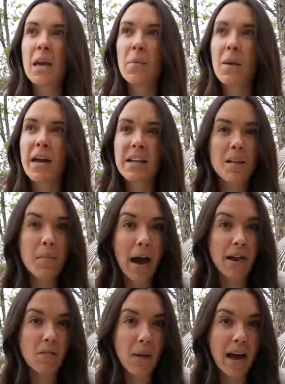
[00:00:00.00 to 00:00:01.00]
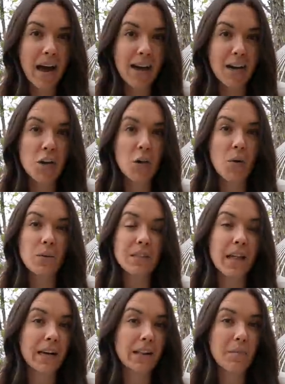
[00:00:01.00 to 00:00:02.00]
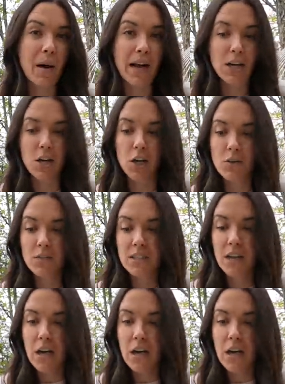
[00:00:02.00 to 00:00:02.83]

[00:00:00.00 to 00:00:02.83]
But in the back of my head, I knew it was likely bad news.